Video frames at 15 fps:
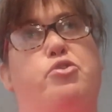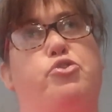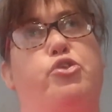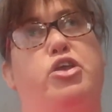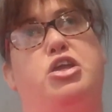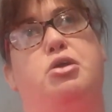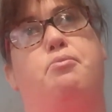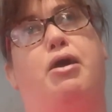So
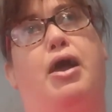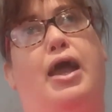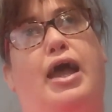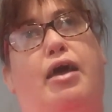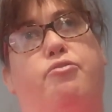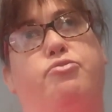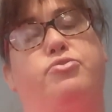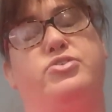you might
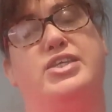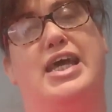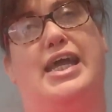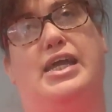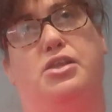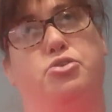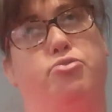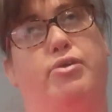have
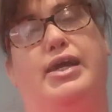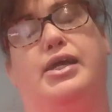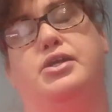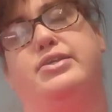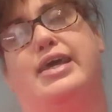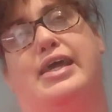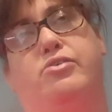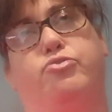day 3 and
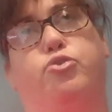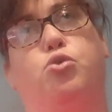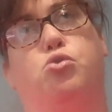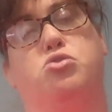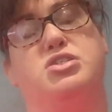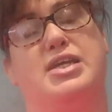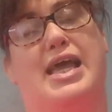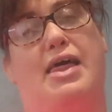day
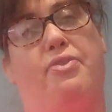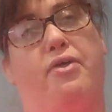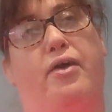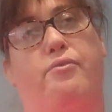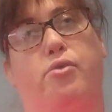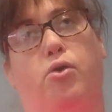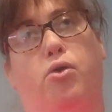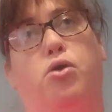4 together,
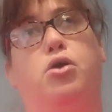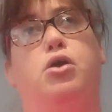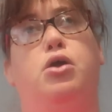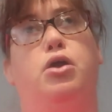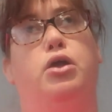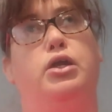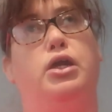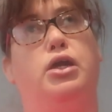or
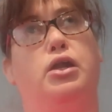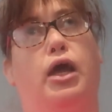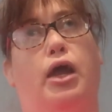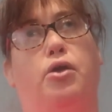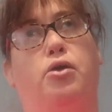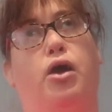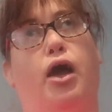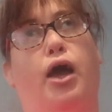you
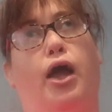know,